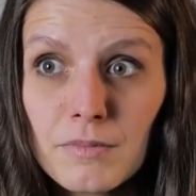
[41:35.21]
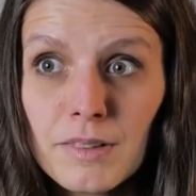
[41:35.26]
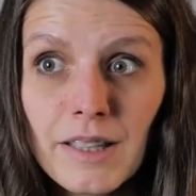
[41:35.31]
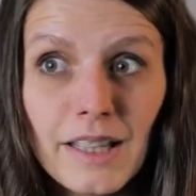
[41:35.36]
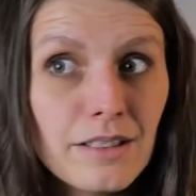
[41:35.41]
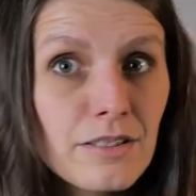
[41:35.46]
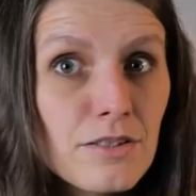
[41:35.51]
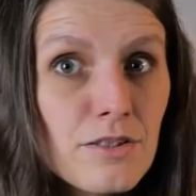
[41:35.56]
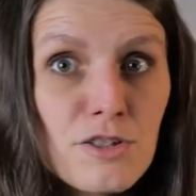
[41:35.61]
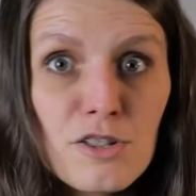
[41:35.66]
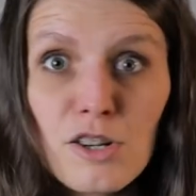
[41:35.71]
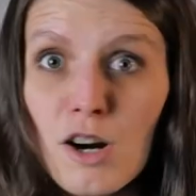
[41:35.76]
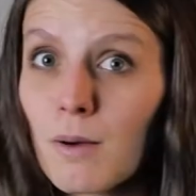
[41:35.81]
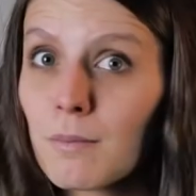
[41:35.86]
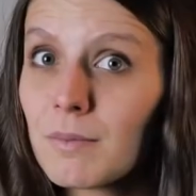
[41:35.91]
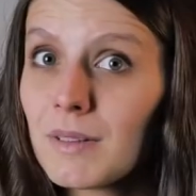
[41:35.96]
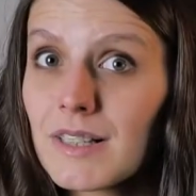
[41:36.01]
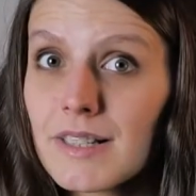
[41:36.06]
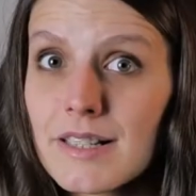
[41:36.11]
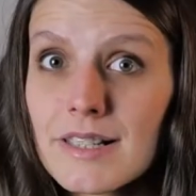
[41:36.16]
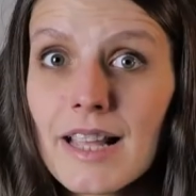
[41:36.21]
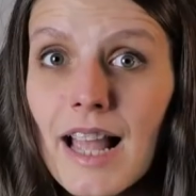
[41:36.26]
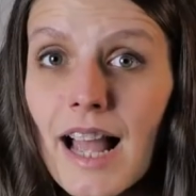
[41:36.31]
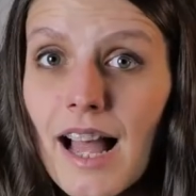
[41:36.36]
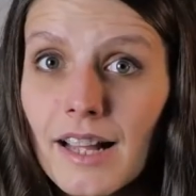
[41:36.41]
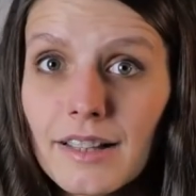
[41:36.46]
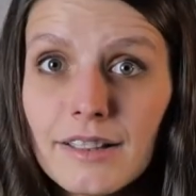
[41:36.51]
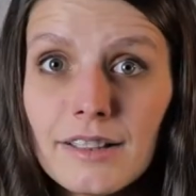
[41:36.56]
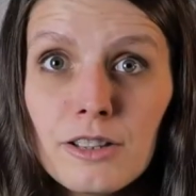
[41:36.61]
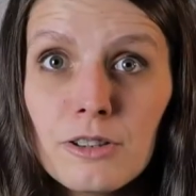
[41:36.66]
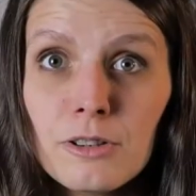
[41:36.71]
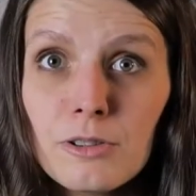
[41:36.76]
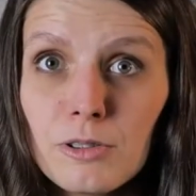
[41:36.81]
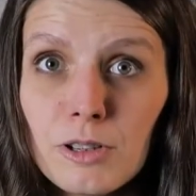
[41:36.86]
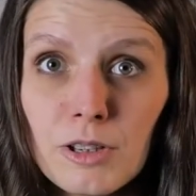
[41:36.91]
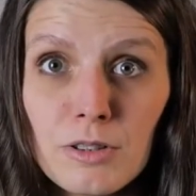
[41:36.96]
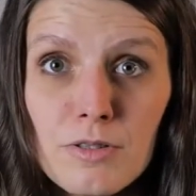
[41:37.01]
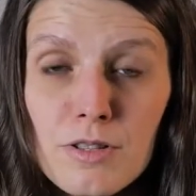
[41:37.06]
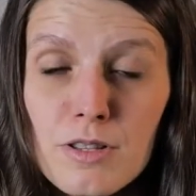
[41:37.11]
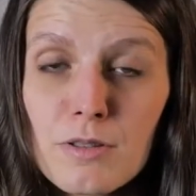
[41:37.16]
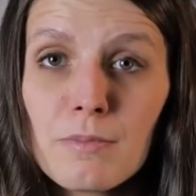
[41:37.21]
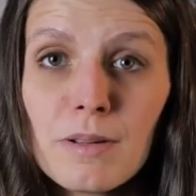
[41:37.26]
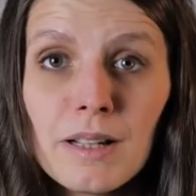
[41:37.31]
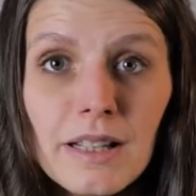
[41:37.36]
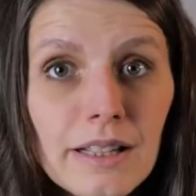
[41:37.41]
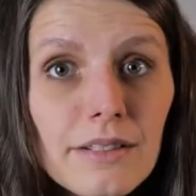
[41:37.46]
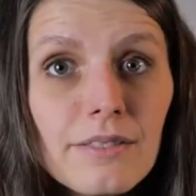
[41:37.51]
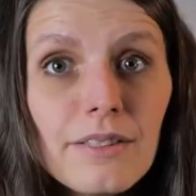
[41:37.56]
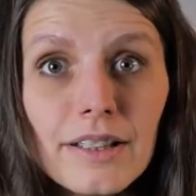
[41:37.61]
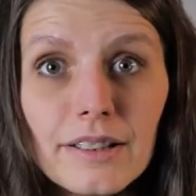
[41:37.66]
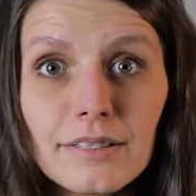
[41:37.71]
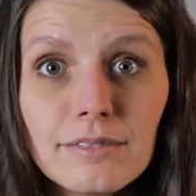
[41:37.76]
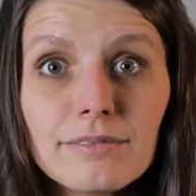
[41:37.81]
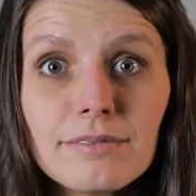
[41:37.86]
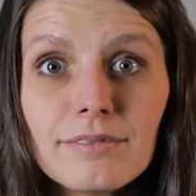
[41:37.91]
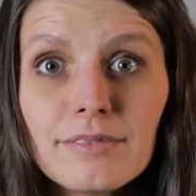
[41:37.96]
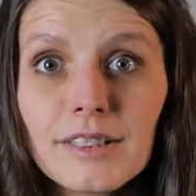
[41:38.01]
Then drop this God you used to believe in.